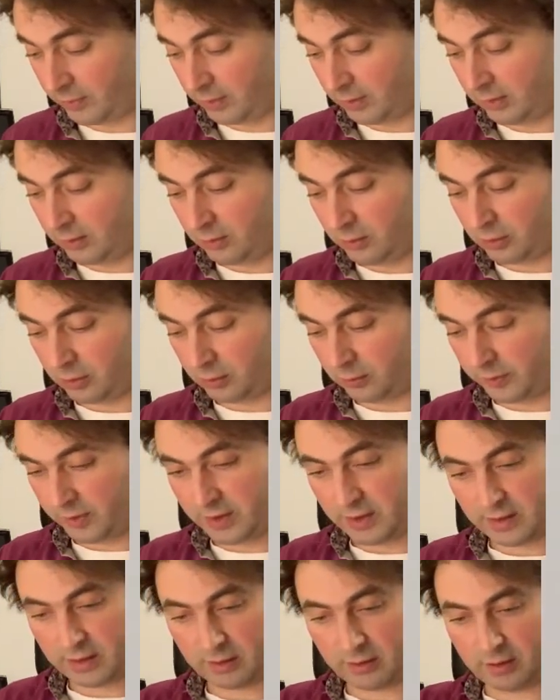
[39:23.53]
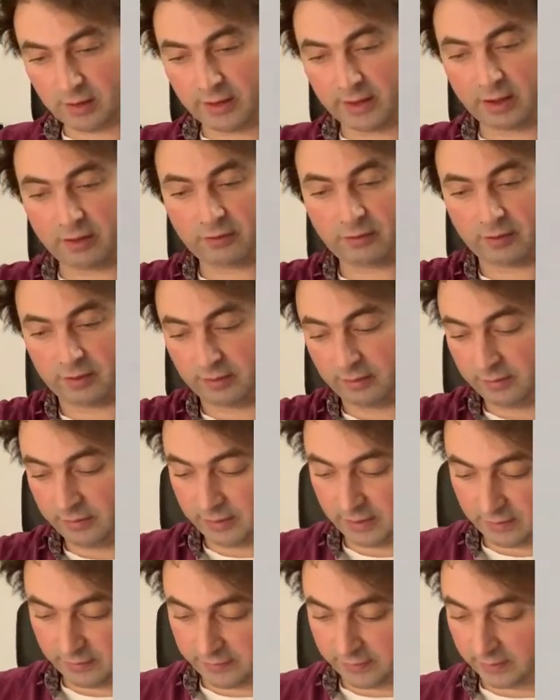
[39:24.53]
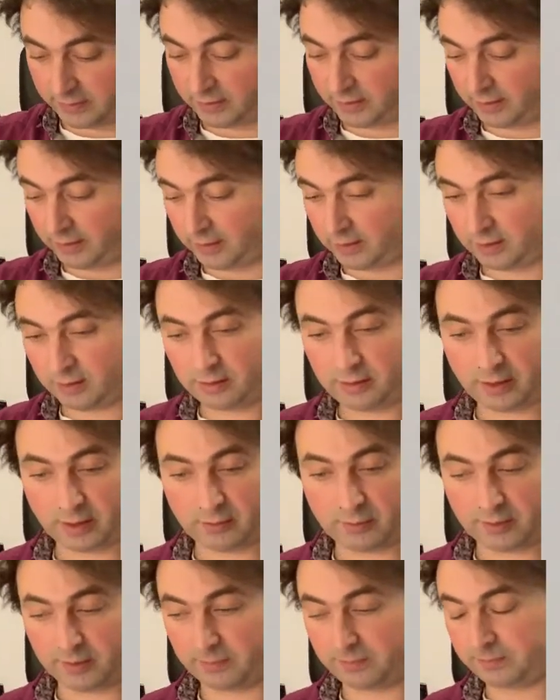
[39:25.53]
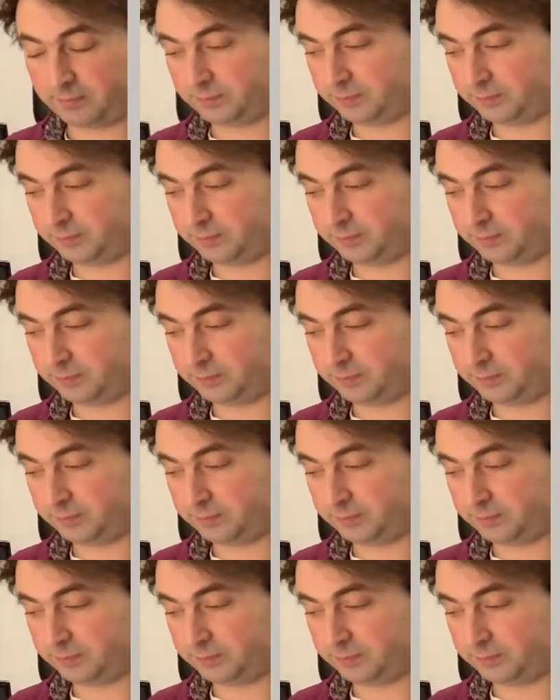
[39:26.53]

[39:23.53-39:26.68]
So we still have a delta k k1.